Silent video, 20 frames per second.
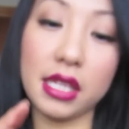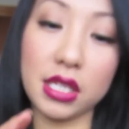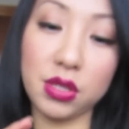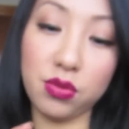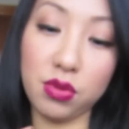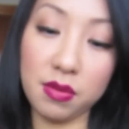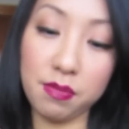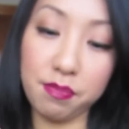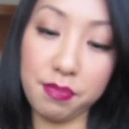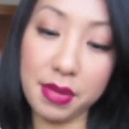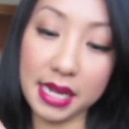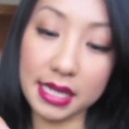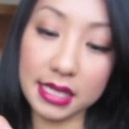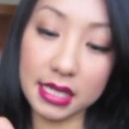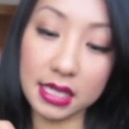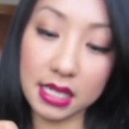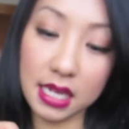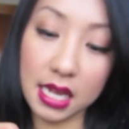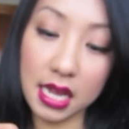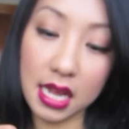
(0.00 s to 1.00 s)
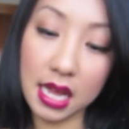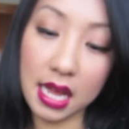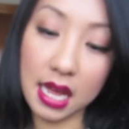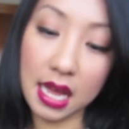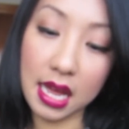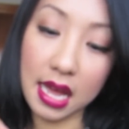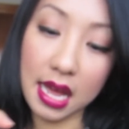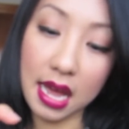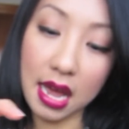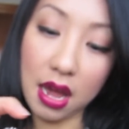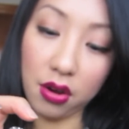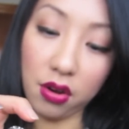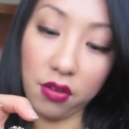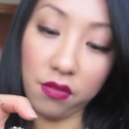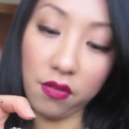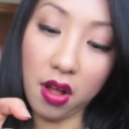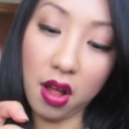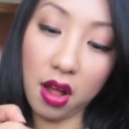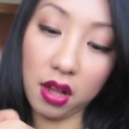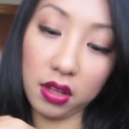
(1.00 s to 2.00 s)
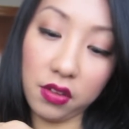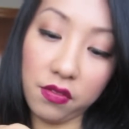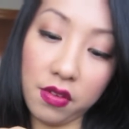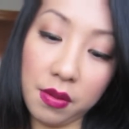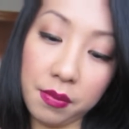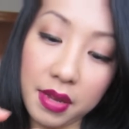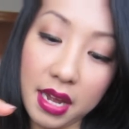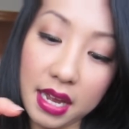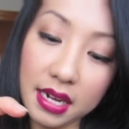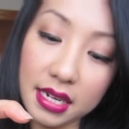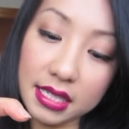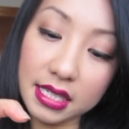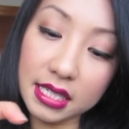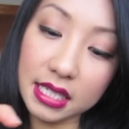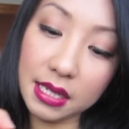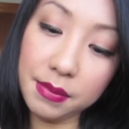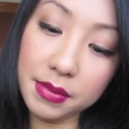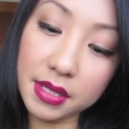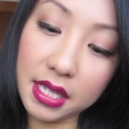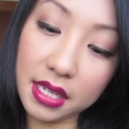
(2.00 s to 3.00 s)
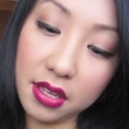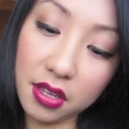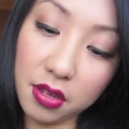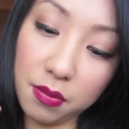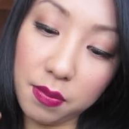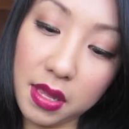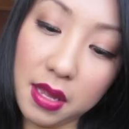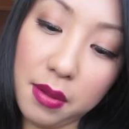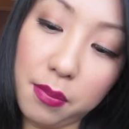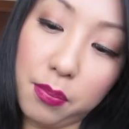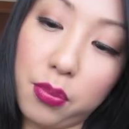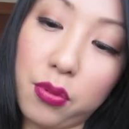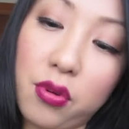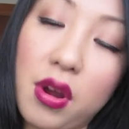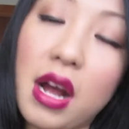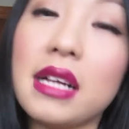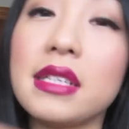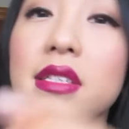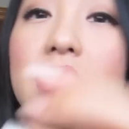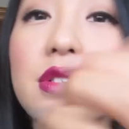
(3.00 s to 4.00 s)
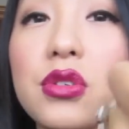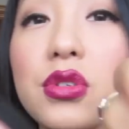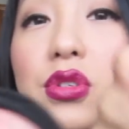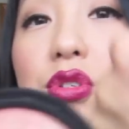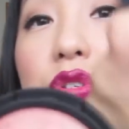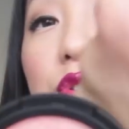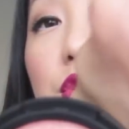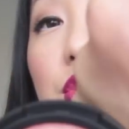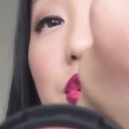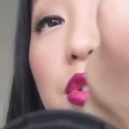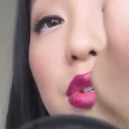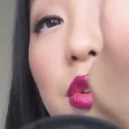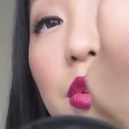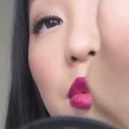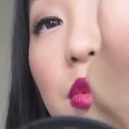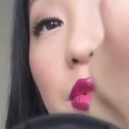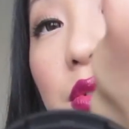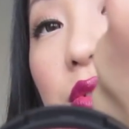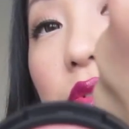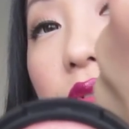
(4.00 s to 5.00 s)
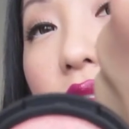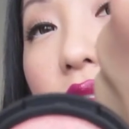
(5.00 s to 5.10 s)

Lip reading: this one best out of all of them. Kind of seems like it could be a bronzer too.